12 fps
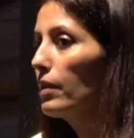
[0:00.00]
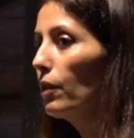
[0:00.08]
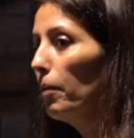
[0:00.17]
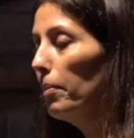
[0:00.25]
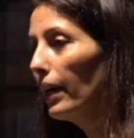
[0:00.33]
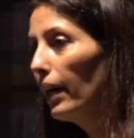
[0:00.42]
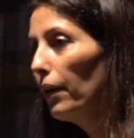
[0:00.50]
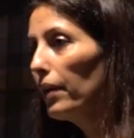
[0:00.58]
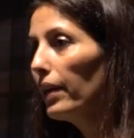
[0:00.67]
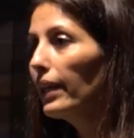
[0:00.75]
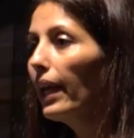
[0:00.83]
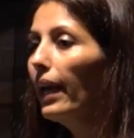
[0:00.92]
going back
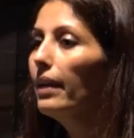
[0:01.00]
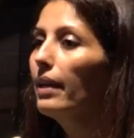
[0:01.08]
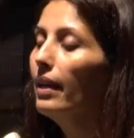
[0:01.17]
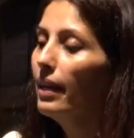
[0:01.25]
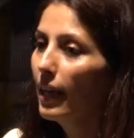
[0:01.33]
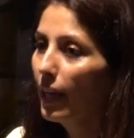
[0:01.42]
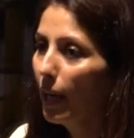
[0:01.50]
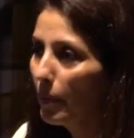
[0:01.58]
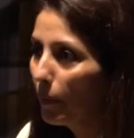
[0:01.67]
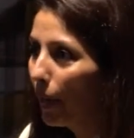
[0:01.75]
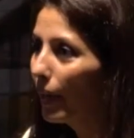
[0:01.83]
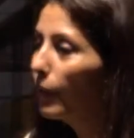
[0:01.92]
out again,
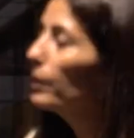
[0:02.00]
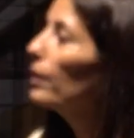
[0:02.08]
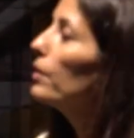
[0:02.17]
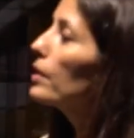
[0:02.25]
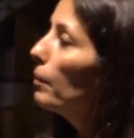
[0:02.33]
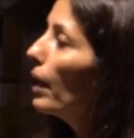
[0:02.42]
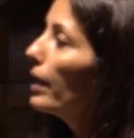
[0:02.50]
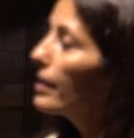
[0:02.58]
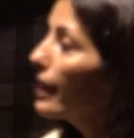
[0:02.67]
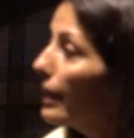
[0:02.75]
coming back with a response.